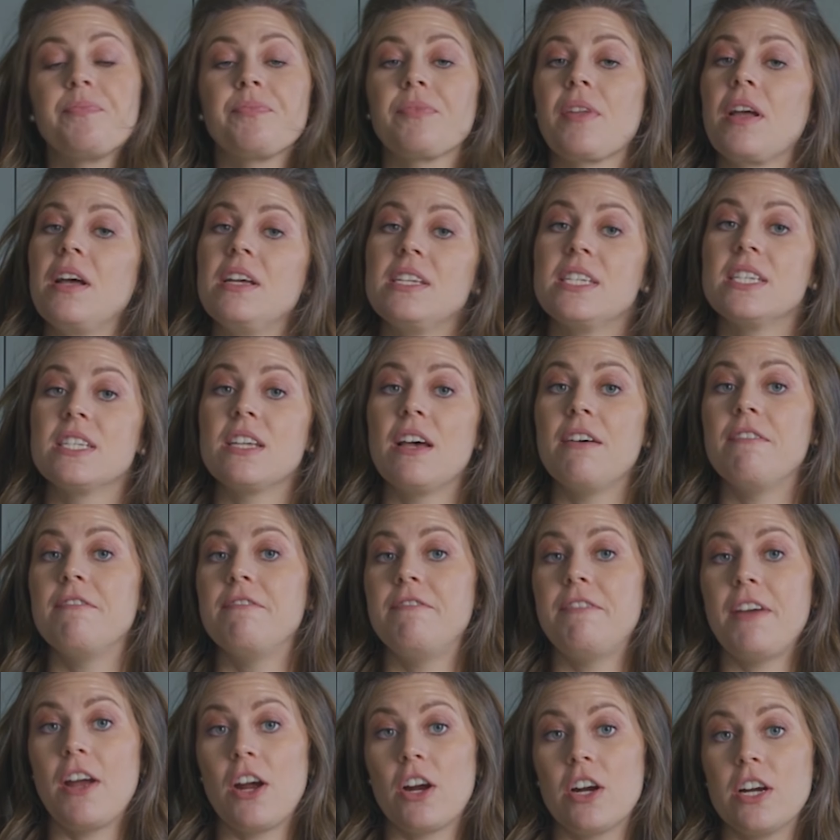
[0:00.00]
This is a
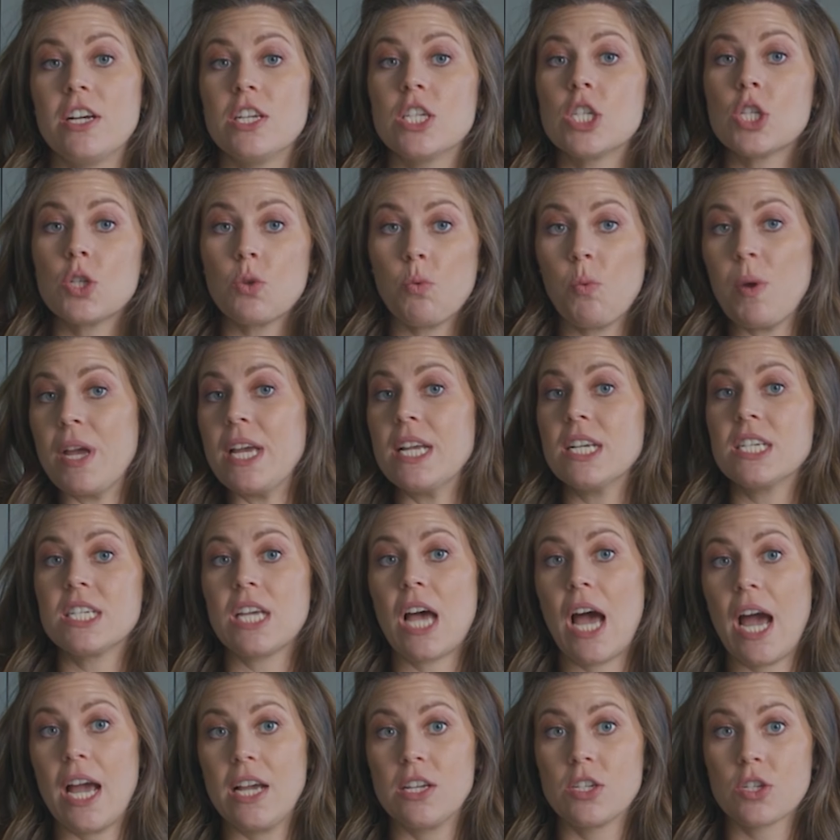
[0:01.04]
very sweet
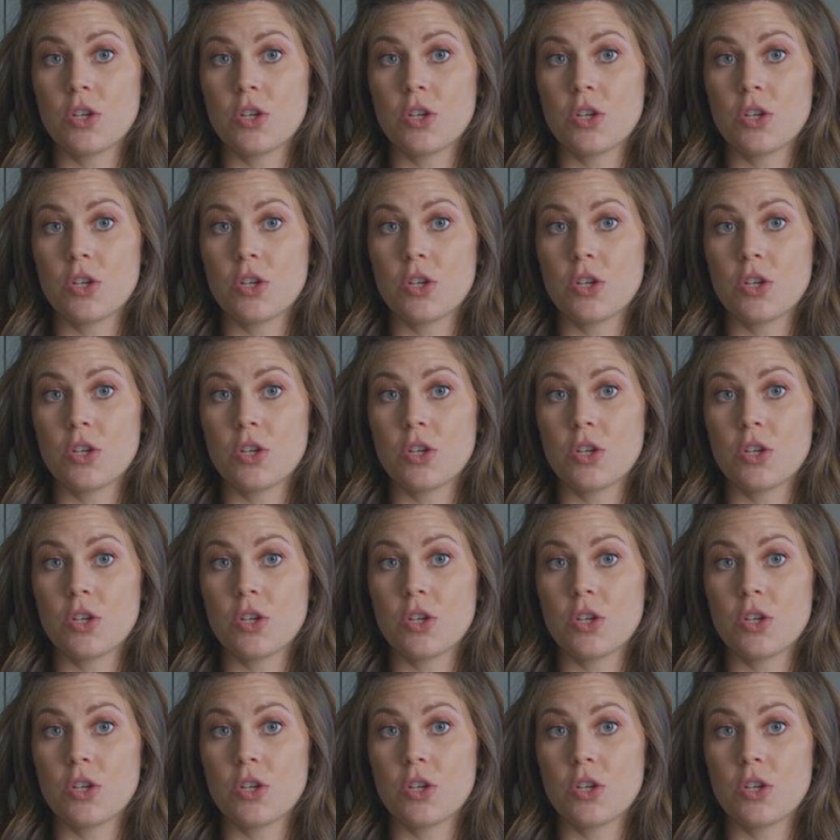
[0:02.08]
ice